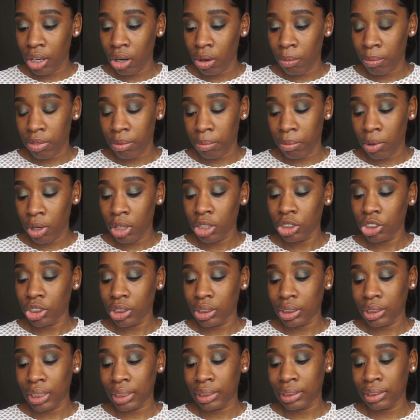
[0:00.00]

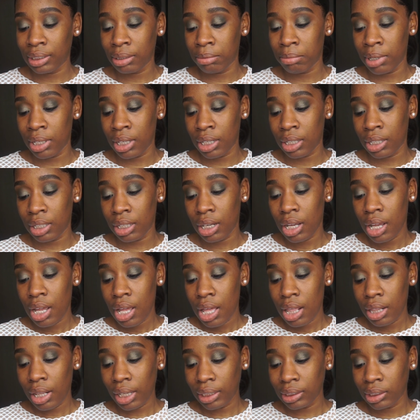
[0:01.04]
Ophthalmologist tested, meaning
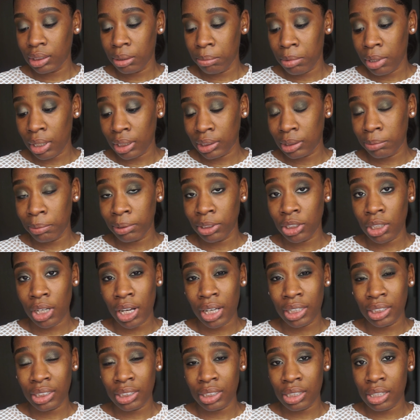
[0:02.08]
that someone that
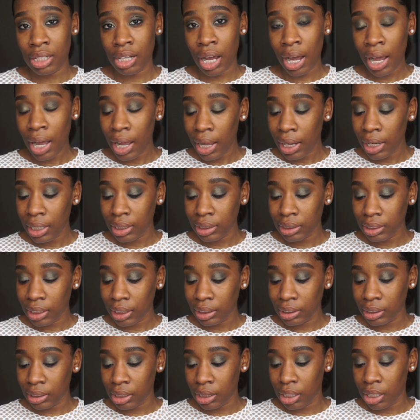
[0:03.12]
specializes in the eye has
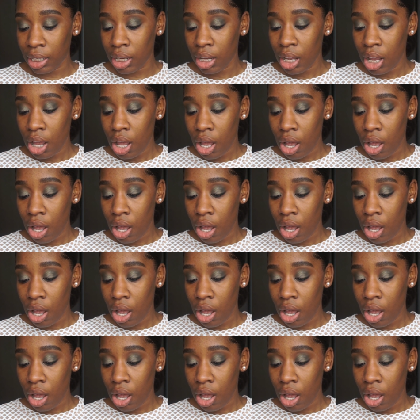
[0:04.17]
tested it.